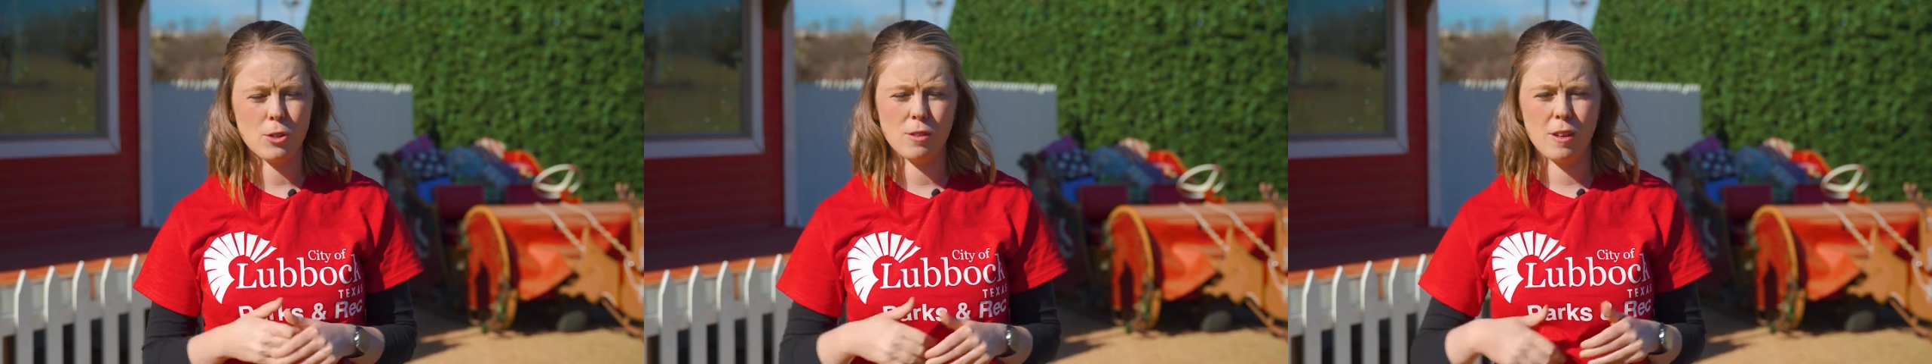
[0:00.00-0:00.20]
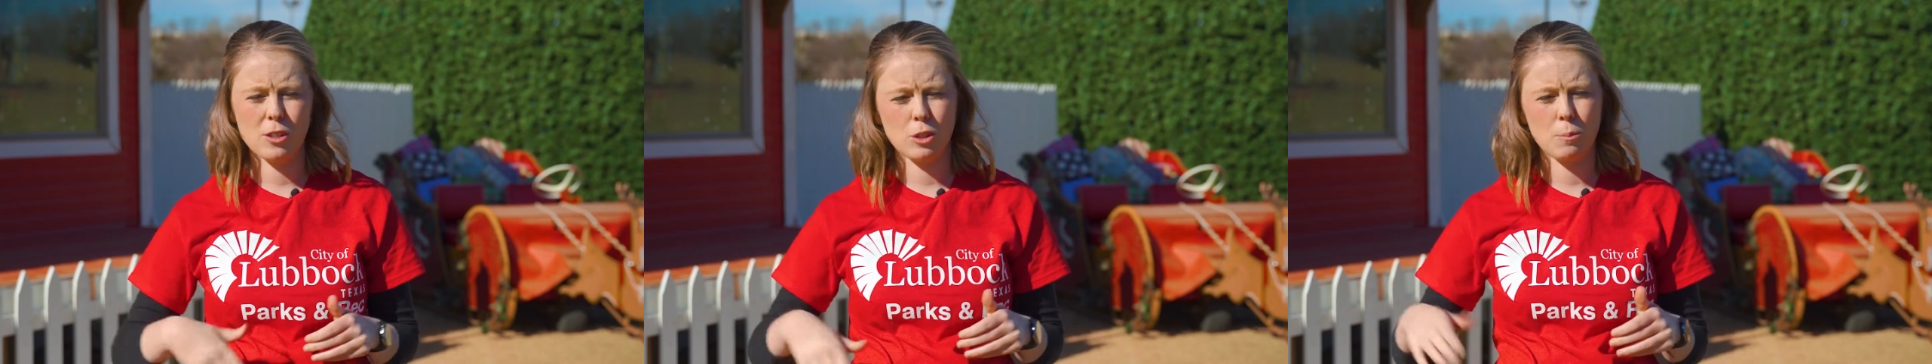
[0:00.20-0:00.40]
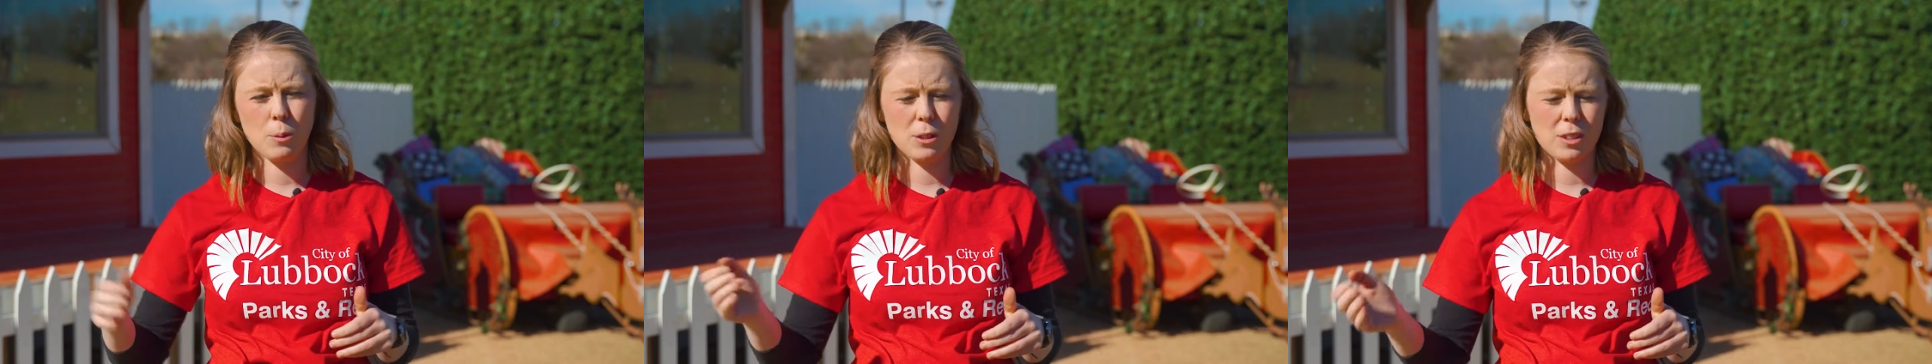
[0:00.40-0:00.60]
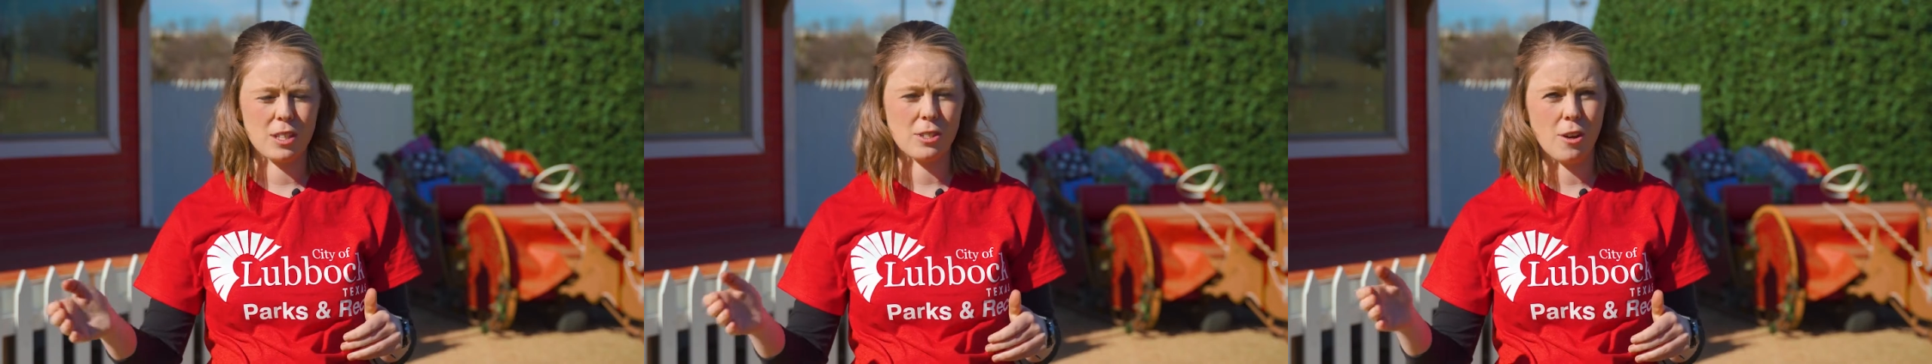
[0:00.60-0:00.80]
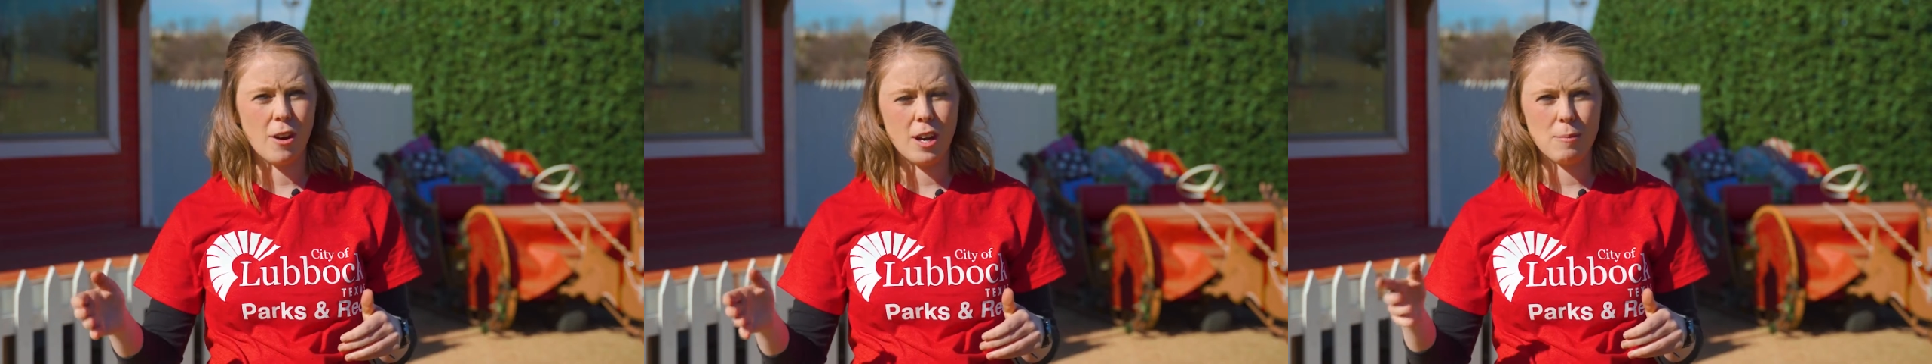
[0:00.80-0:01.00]
those of us who put
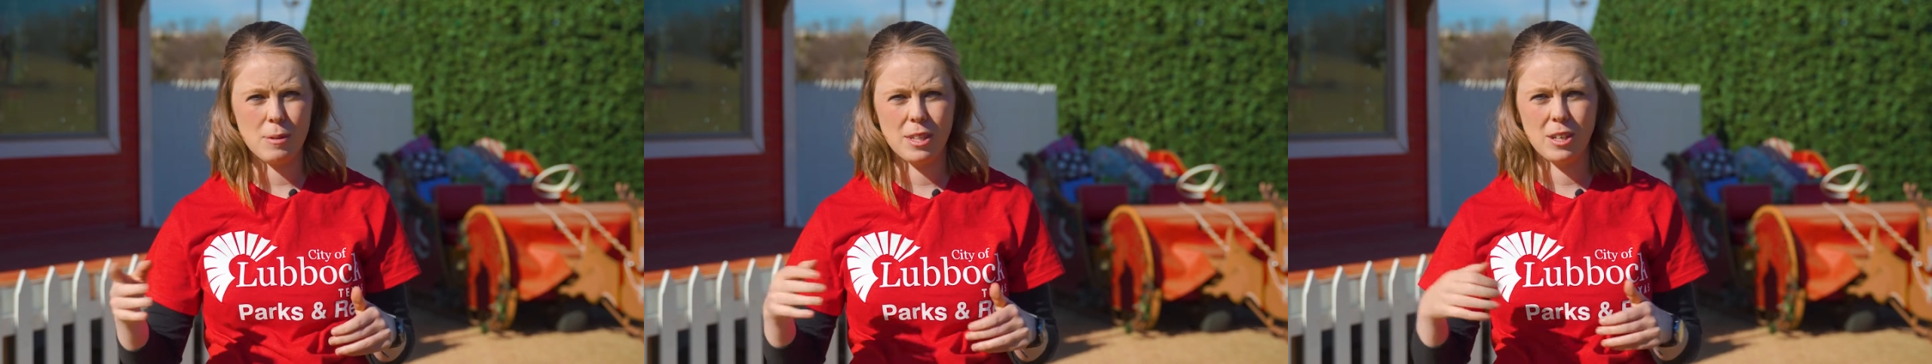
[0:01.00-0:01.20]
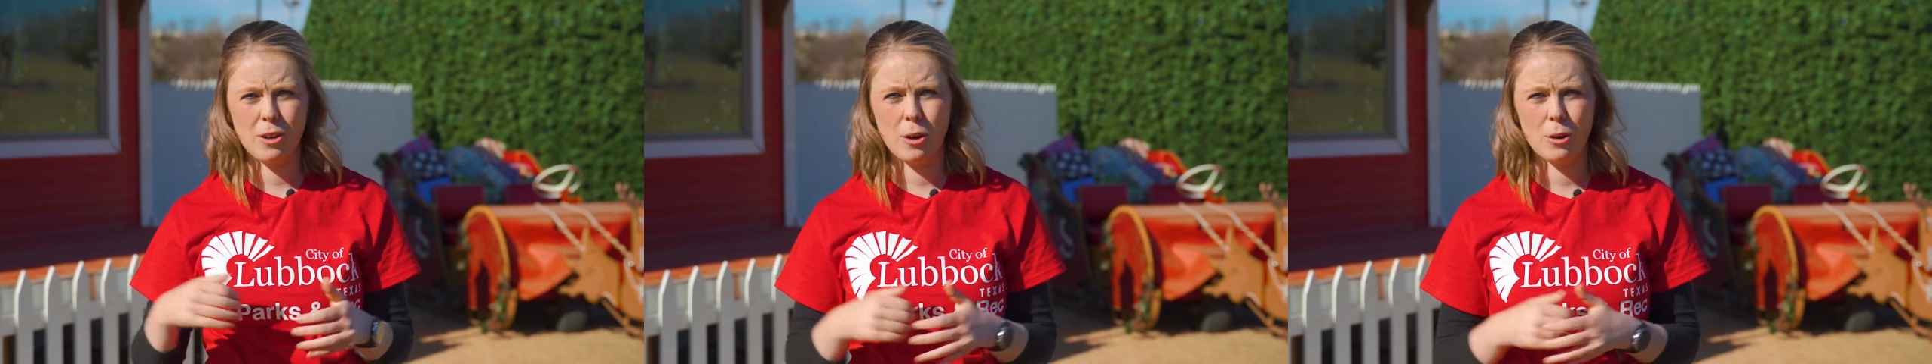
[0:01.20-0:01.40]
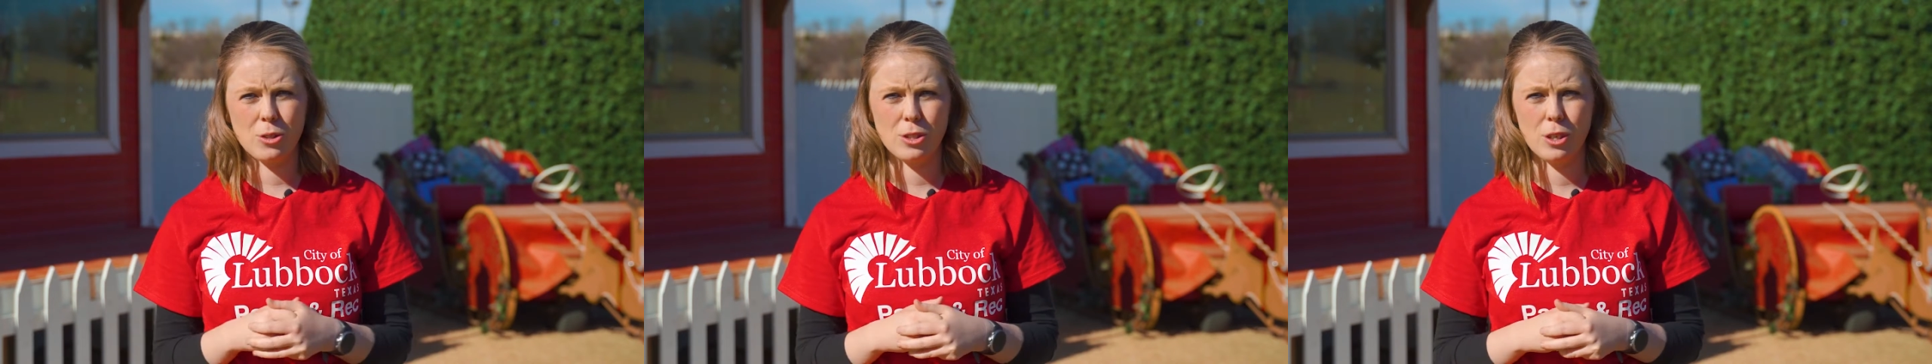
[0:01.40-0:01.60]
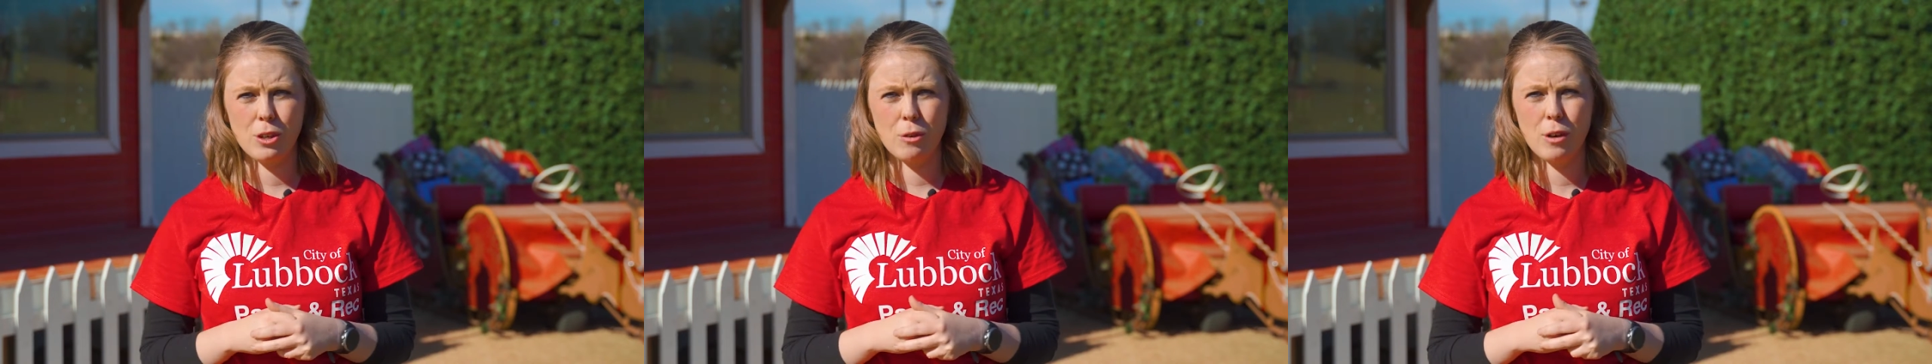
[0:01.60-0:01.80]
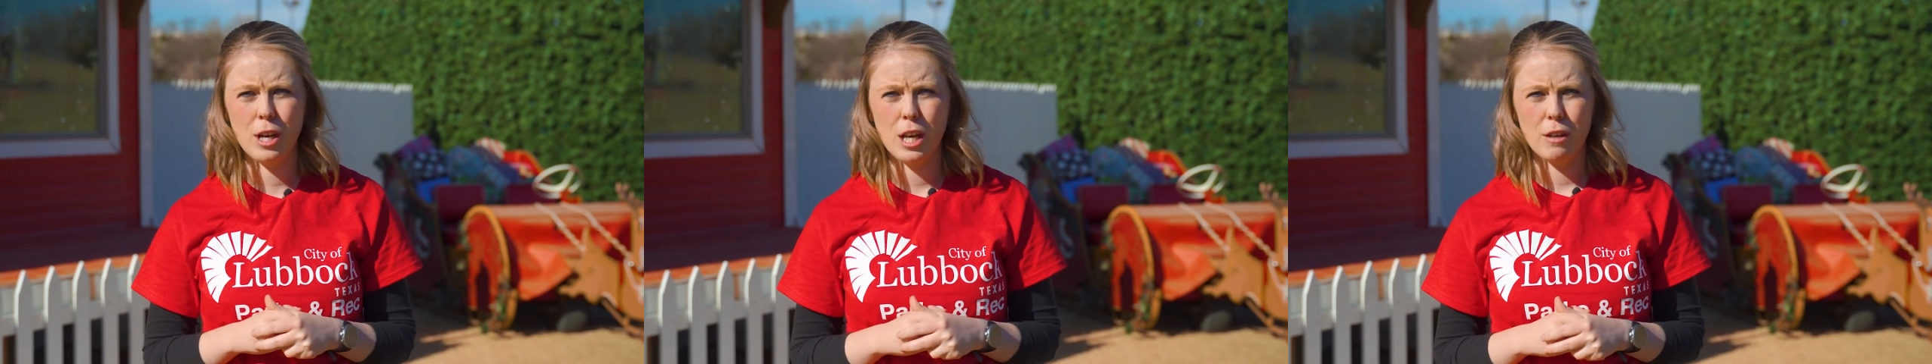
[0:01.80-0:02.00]
this on, but then
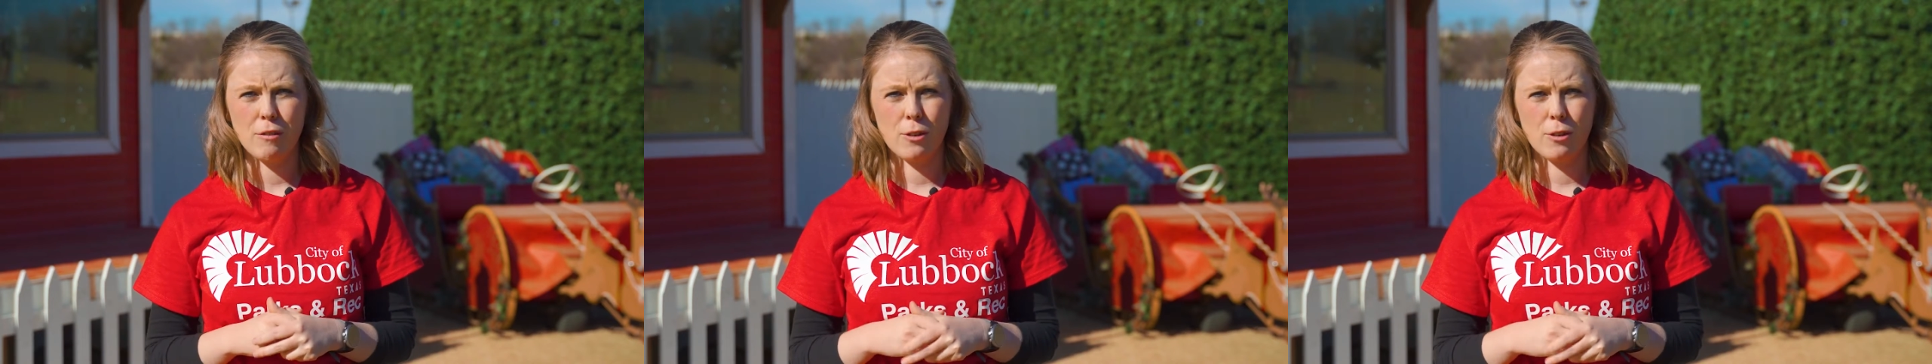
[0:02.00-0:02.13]
also